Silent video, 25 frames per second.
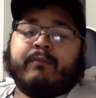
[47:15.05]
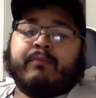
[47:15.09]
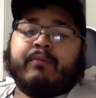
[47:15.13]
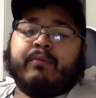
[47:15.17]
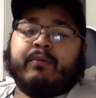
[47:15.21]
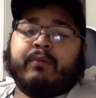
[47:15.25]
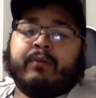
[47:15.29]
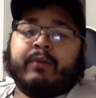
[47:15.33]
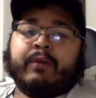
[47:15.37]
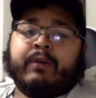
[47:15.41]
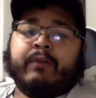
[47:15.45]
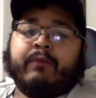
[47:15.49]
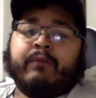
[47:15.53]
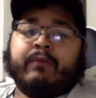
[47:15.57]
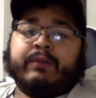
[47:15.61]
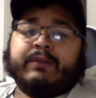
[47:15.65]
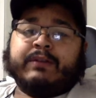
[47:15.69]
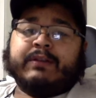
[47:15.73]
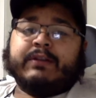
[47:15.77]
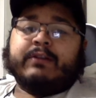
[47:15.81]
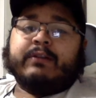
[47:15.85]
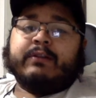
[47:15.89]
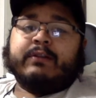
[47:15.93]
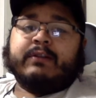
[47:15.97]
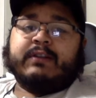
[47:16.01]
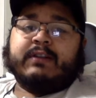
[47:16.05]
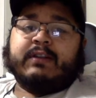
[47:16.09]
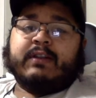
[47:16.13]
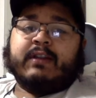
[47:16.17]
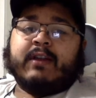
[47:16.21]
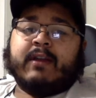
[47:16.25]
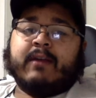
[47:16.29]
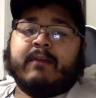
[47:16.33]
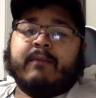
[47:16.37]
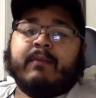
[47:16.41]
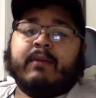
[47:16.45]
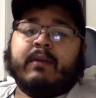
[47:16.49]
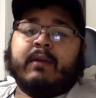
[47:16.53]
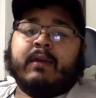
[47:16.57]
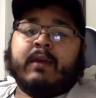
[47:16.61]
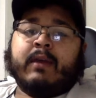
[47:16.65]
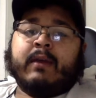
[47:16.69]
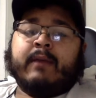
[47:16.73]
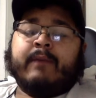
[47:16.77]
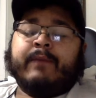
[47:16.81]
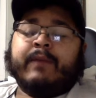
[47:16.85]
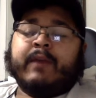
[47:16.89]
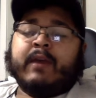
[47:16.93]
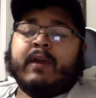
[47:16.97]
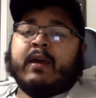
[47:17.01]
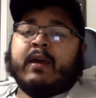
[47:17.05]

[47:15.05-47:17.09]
point return to the NBA,